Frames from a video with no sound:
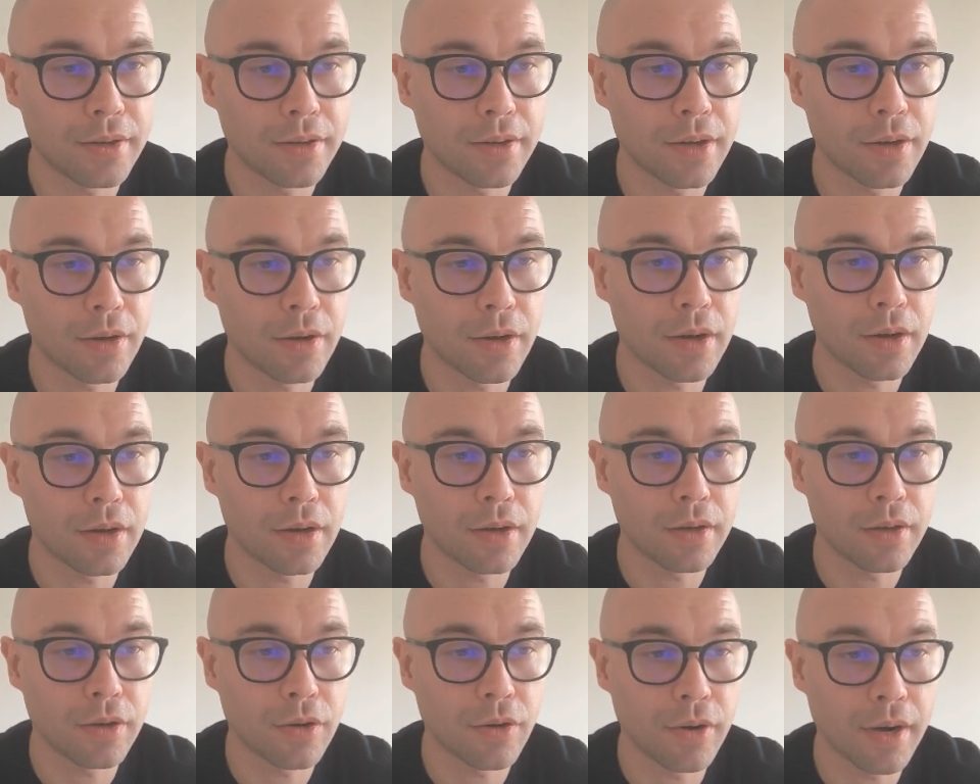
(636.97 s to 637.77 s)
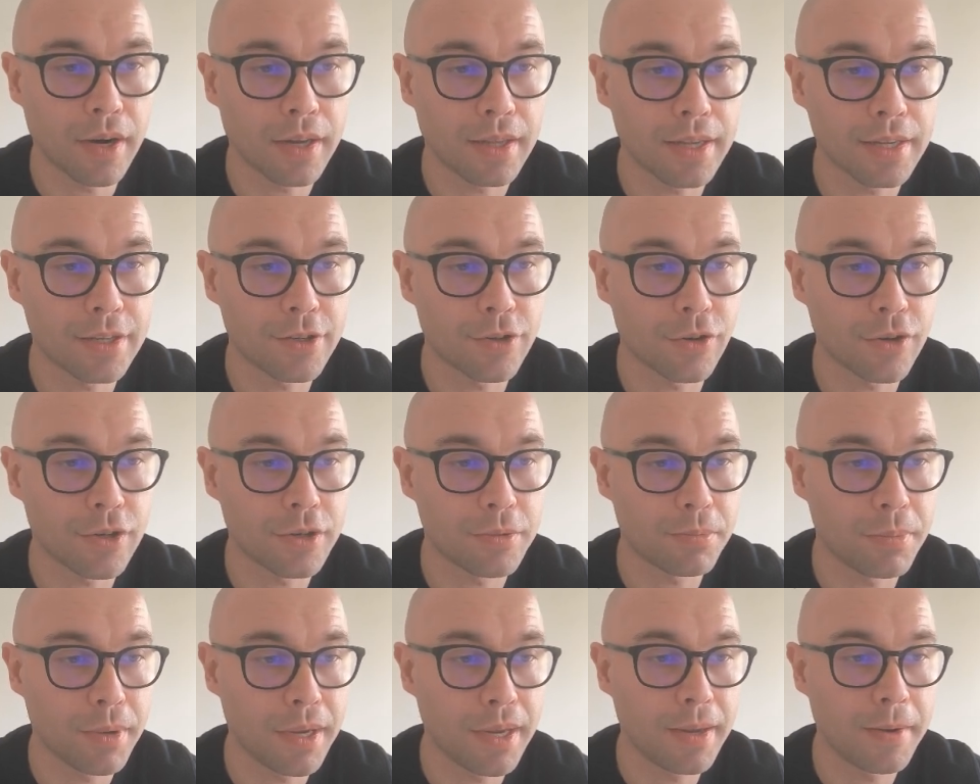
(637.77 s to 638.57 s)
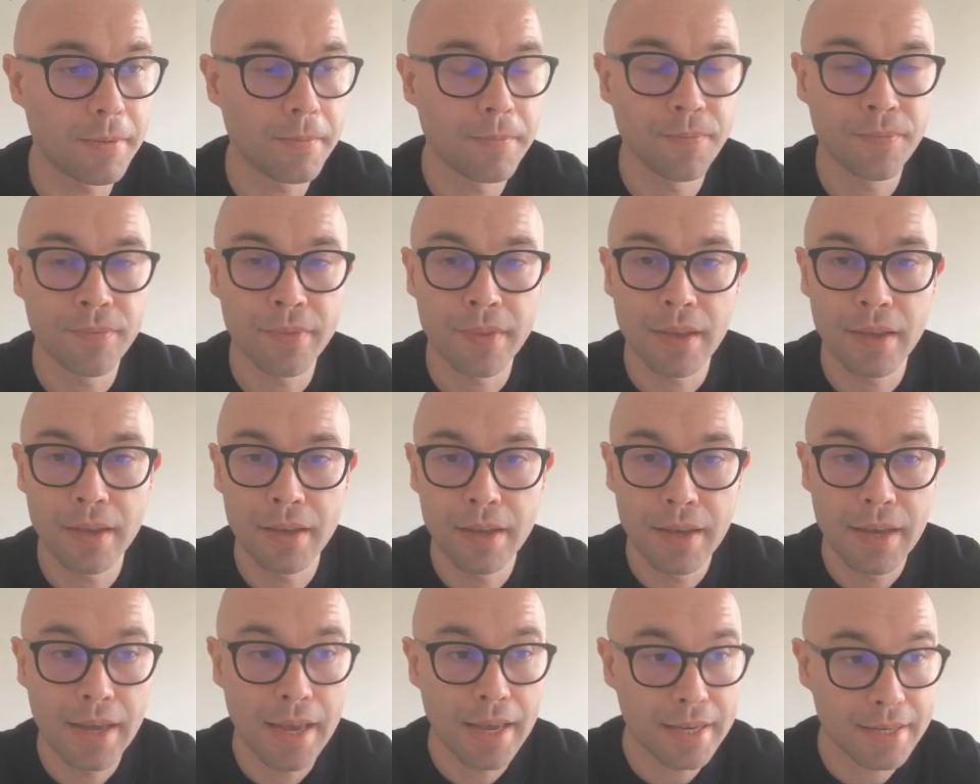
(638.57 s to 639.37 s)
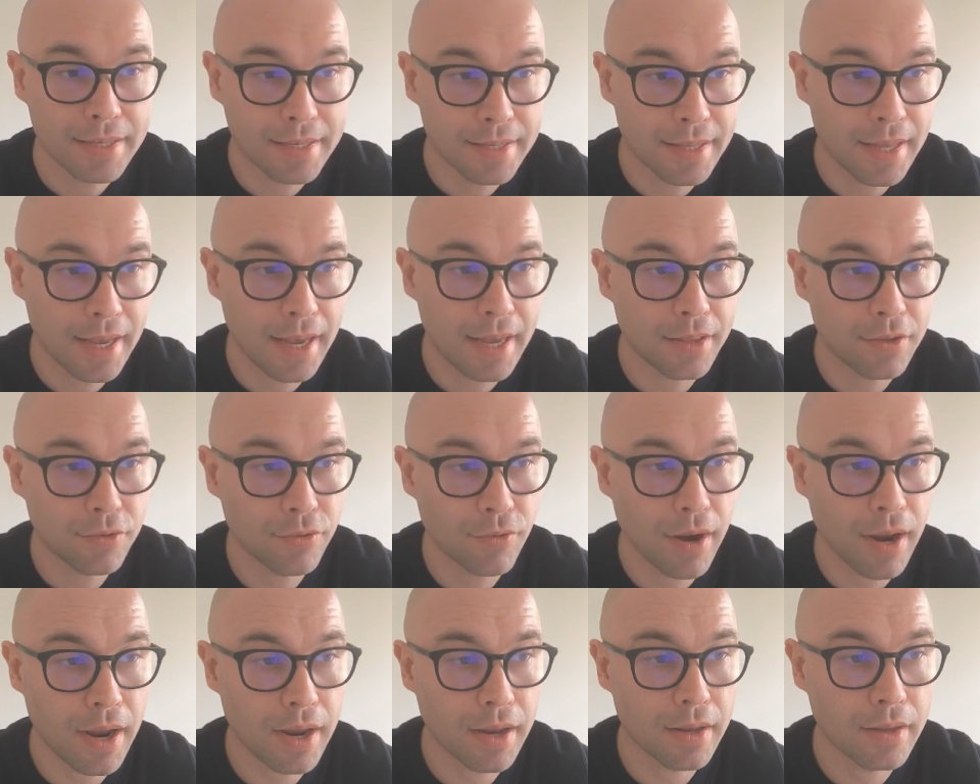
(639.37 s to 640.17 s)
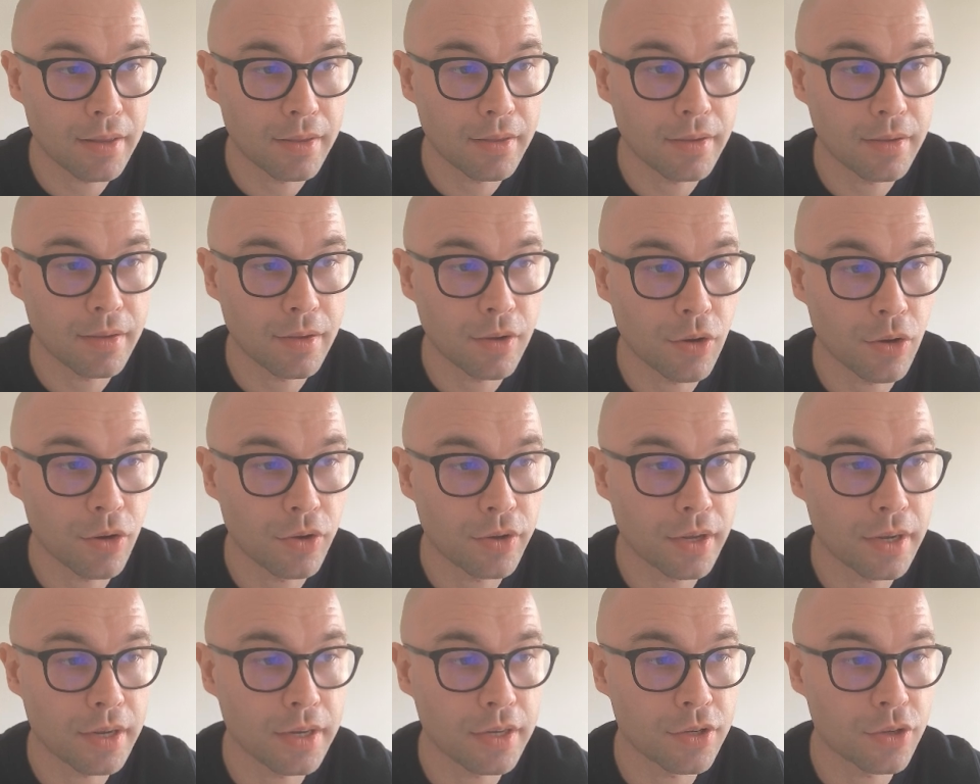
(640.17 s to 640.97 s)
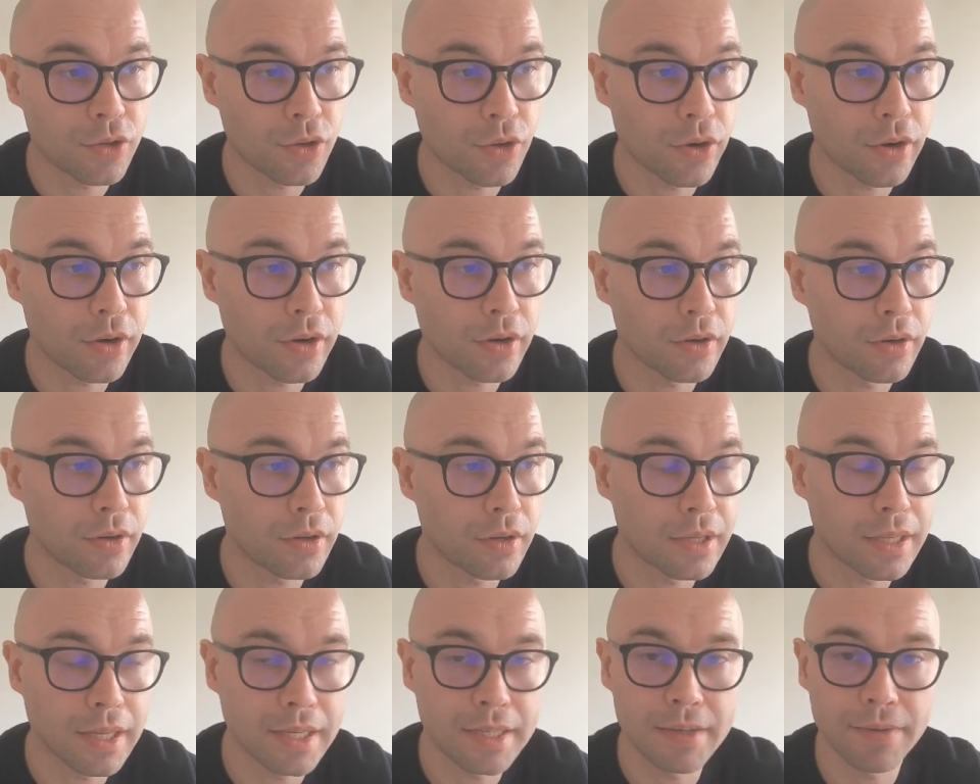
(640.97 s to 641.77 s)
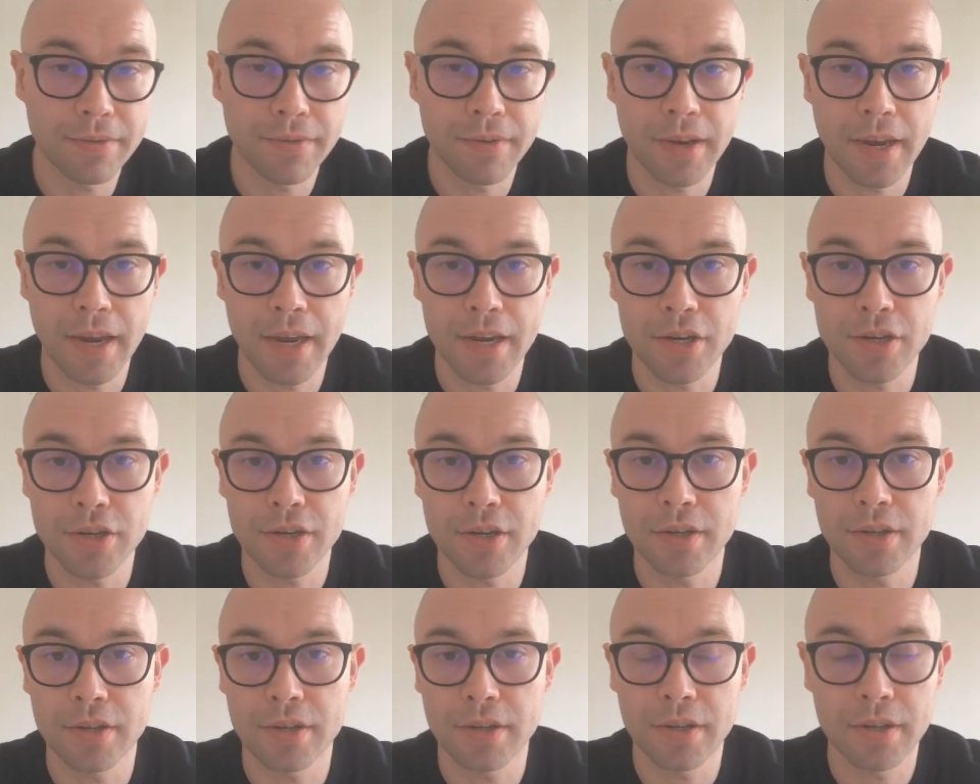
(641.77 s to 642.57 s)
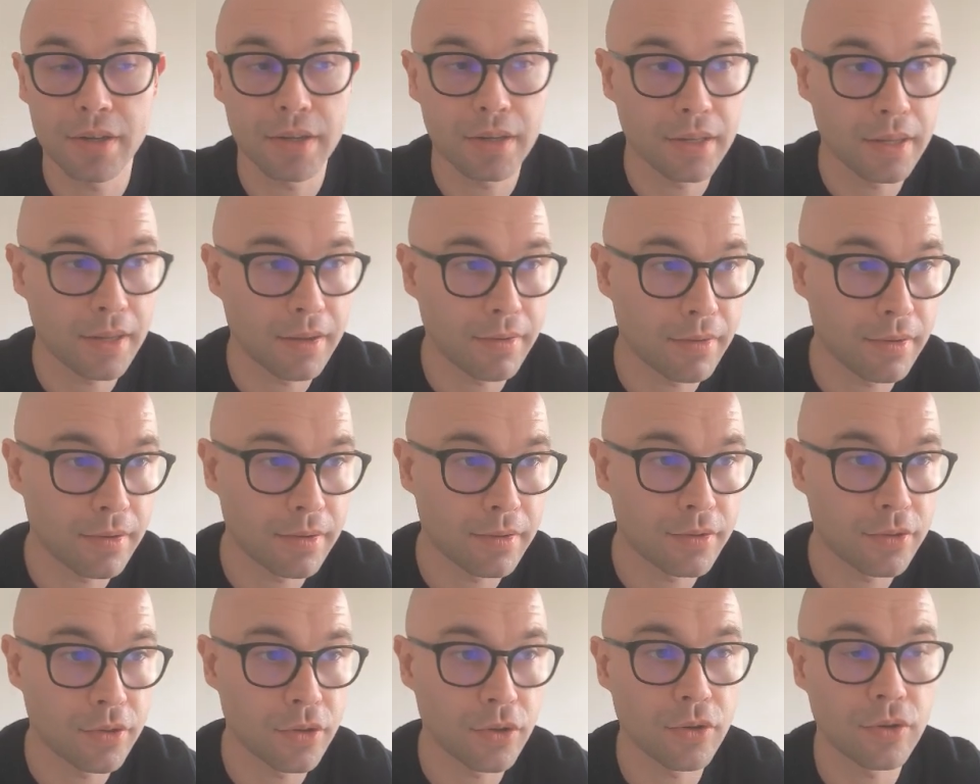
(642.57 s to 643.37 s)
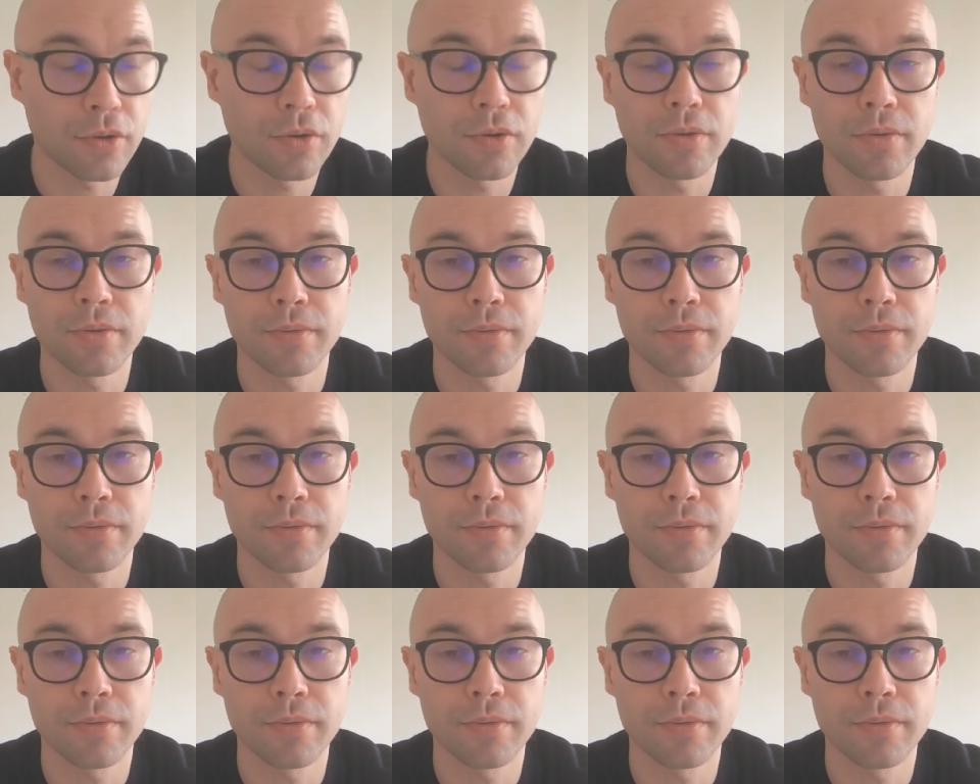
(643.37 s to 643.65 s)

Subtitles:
The correct answer is B, estate ranked on a historical classification level. So